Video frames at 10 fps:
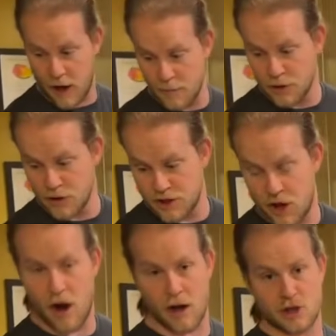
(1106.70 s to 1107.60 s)
doing the
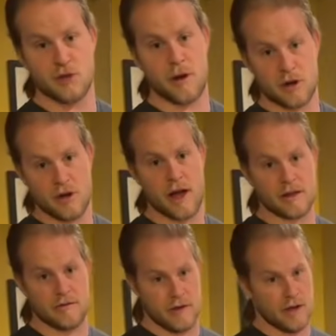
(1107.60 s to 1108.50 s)
toss. You better like the
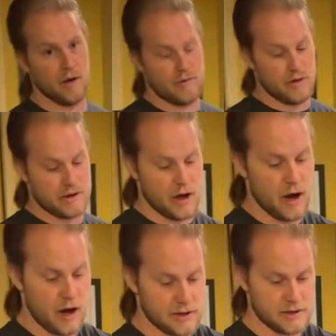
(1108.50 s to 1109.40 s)
video for the
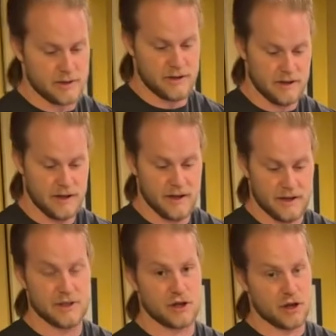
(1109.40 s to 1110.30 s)
toss. This
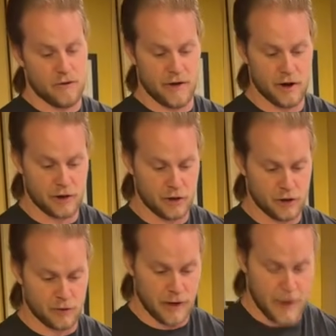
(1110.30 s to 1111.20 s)
could go very good or
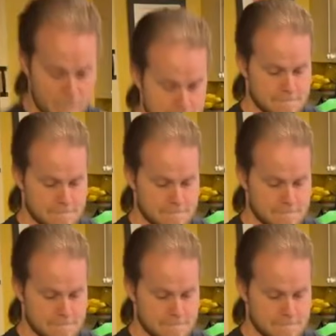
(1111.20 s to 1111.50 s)
bad.